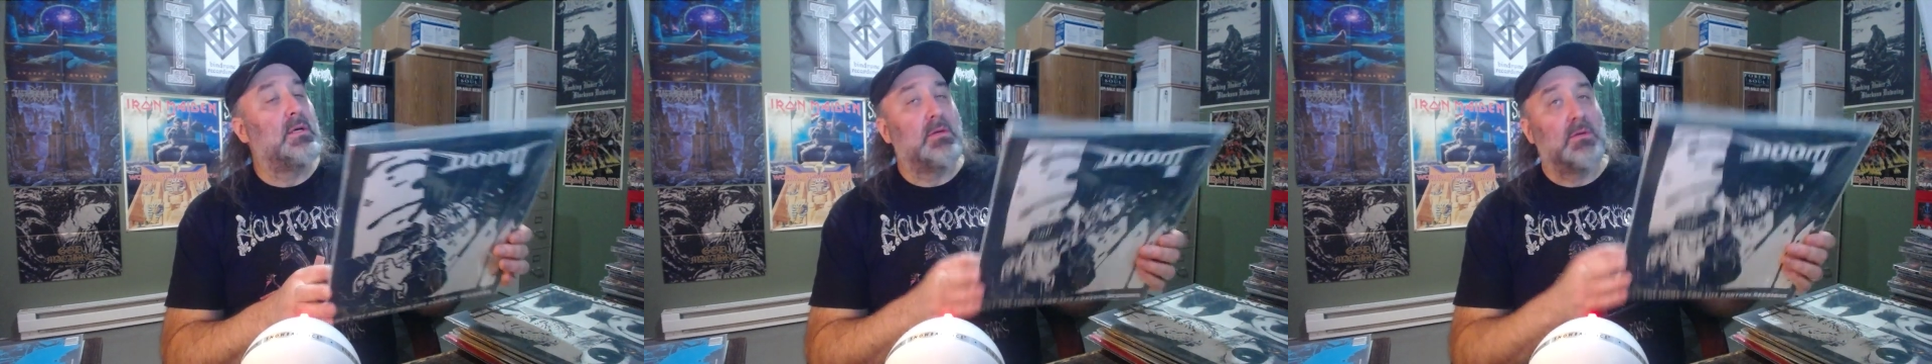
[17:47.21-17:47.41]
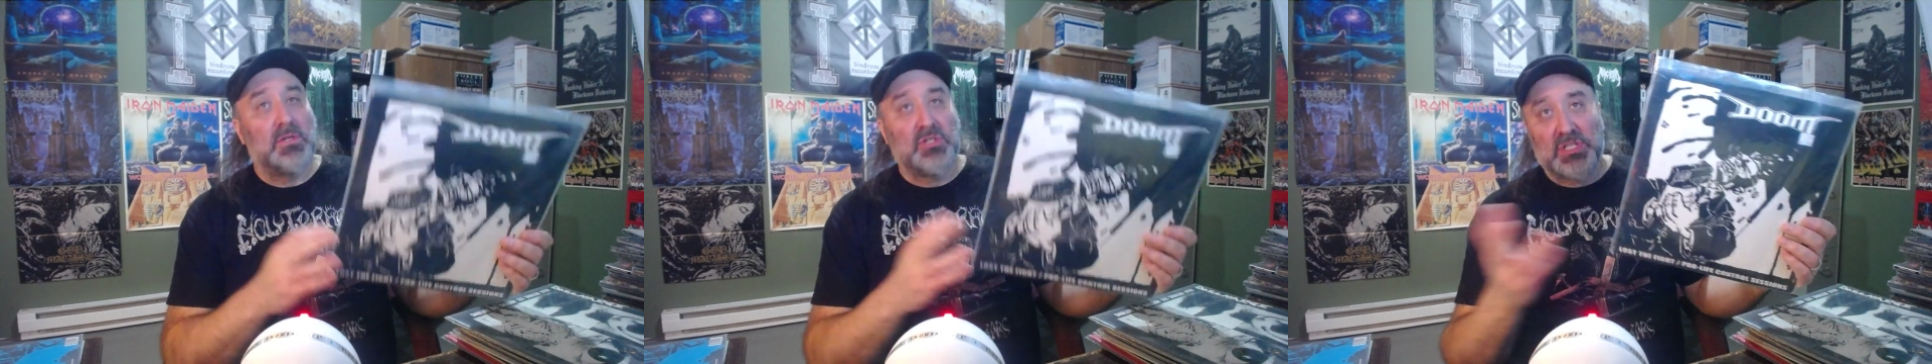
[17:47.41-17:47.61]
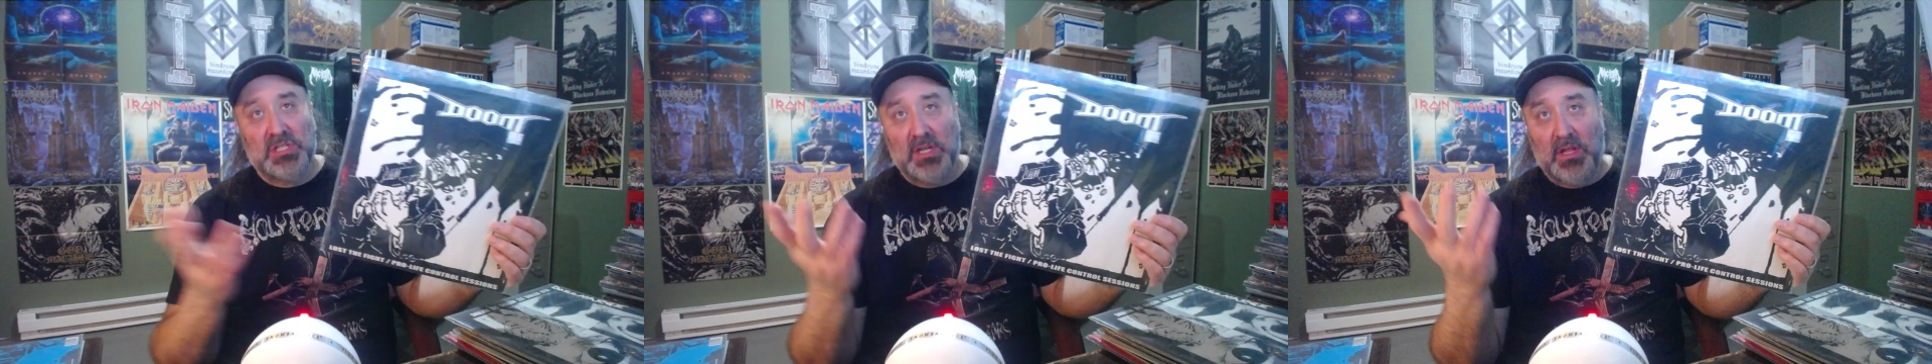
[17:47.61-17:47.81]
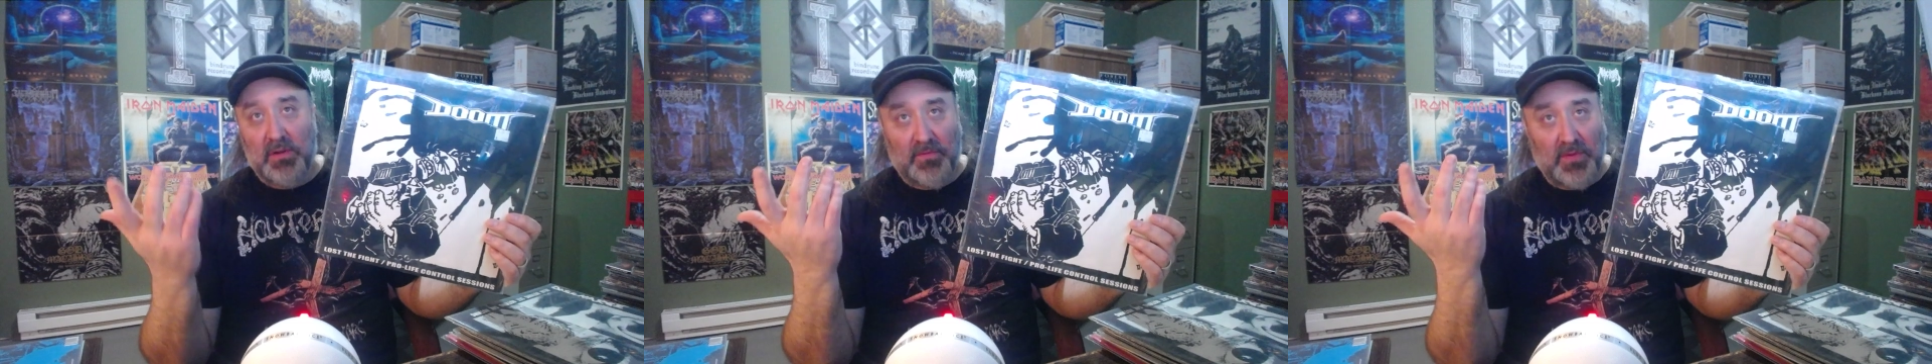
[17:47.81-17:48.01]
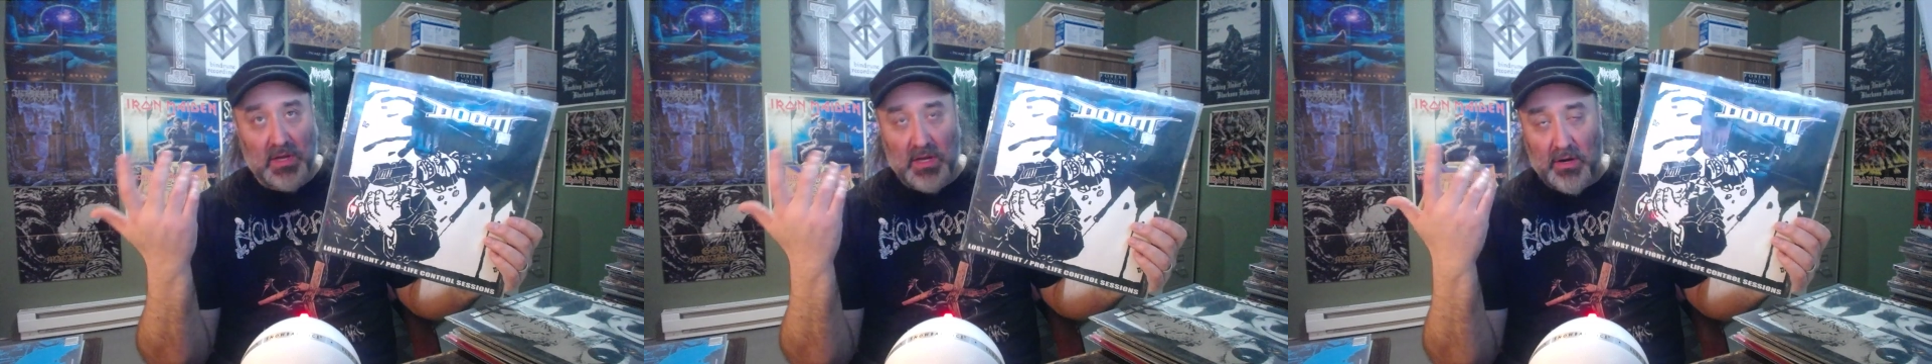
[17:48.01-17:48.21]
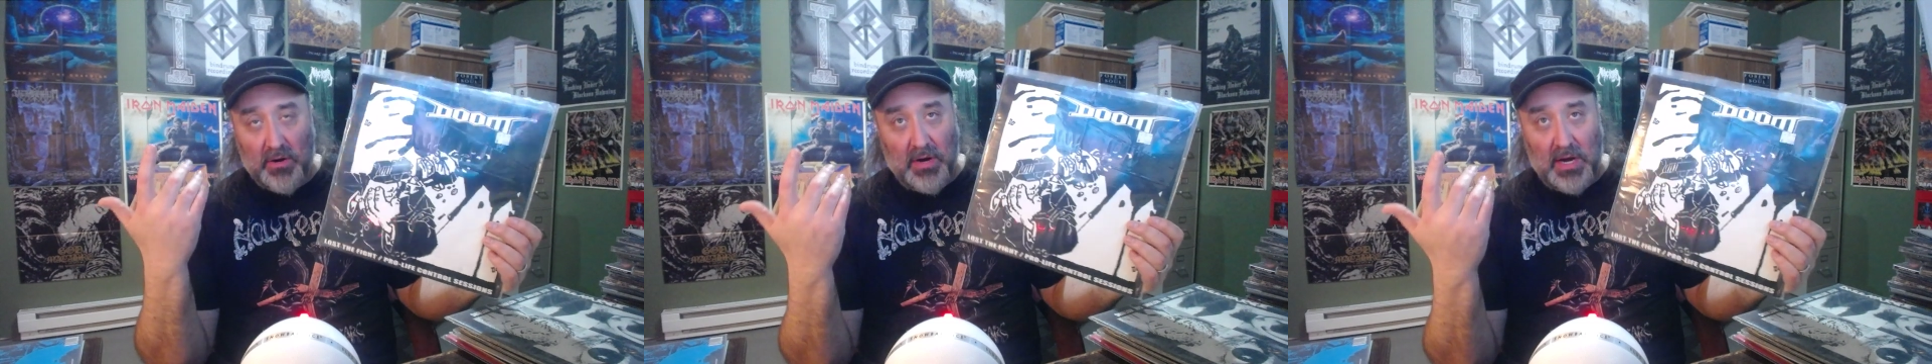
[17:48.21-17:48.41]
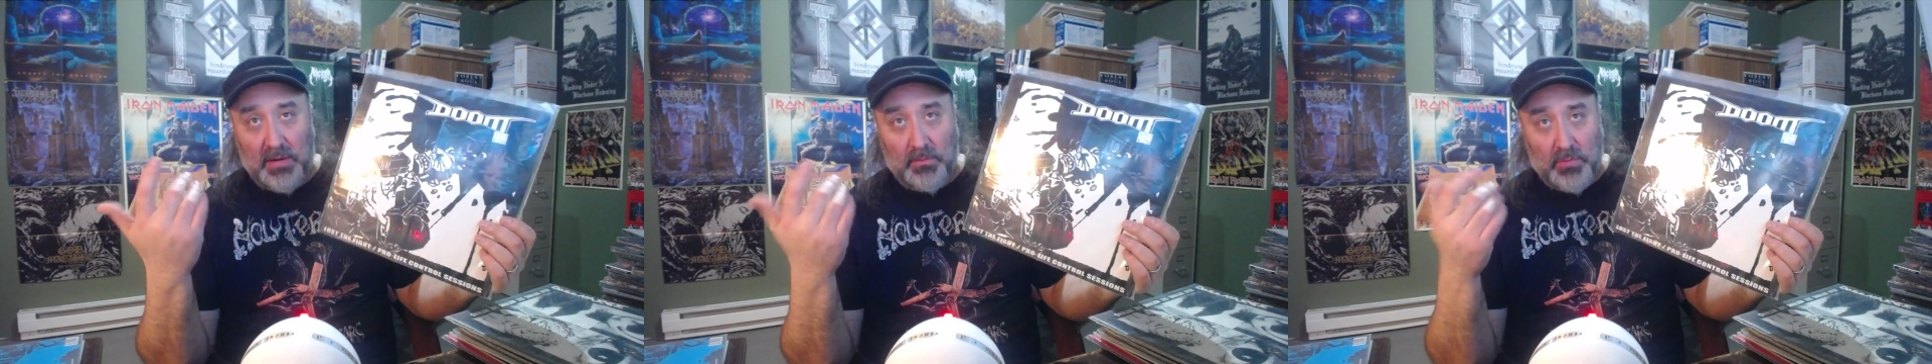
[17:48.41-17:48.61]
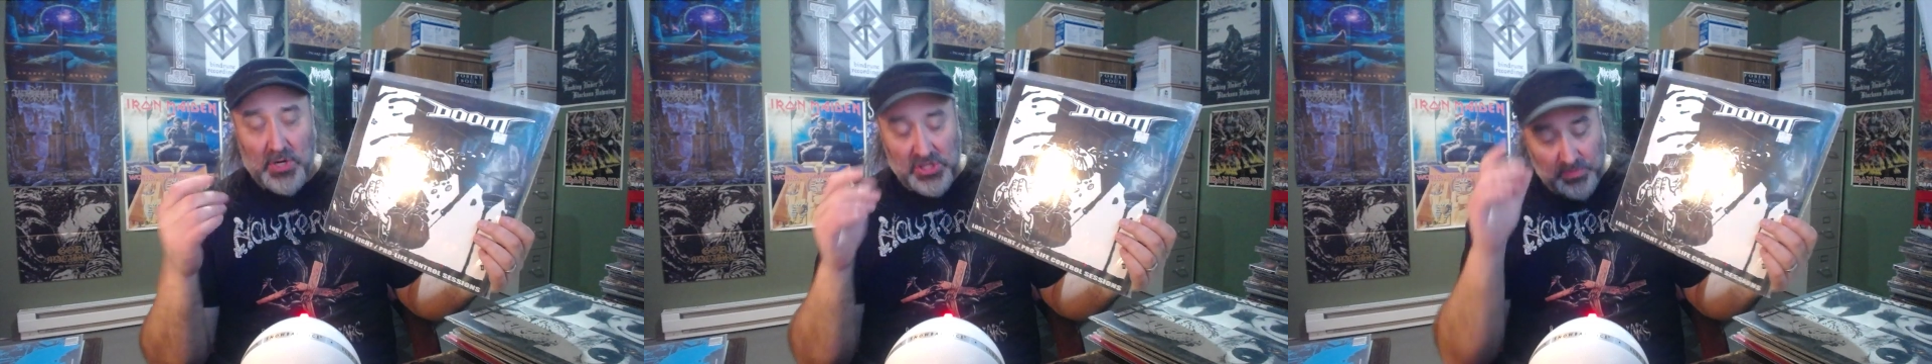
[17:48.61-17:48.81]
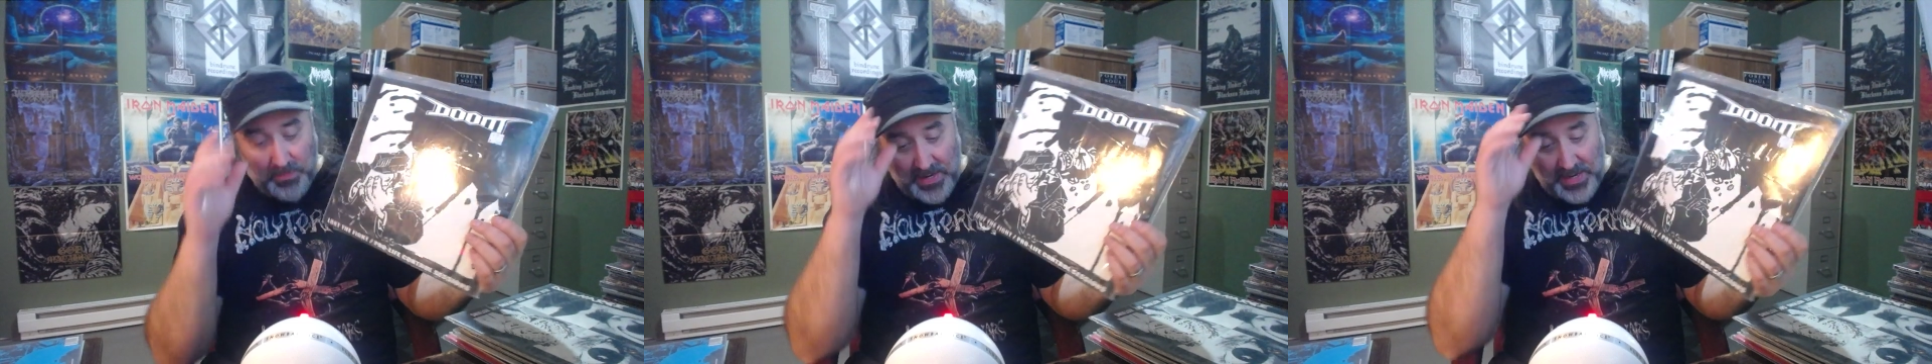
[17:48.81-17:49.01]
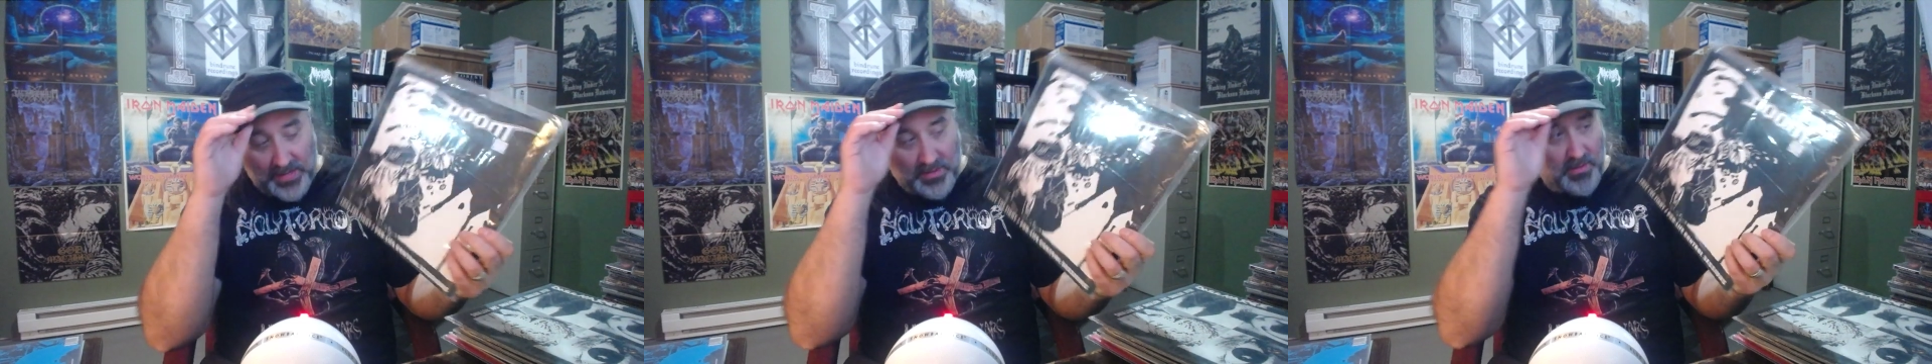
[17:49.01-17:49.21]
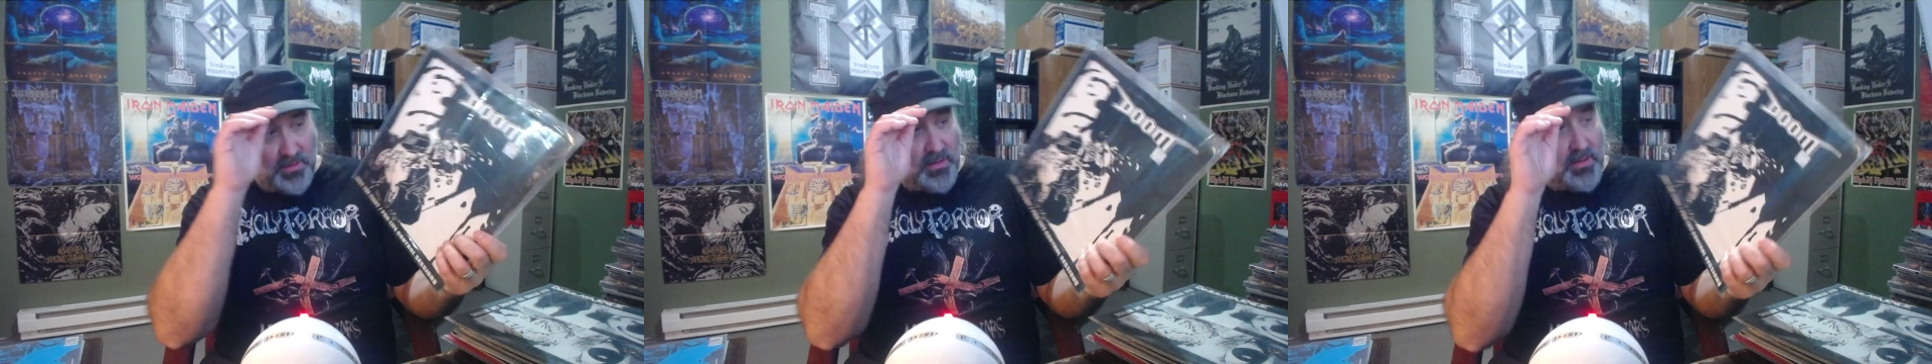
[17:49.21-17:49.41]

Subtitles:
which is another fucking great British band.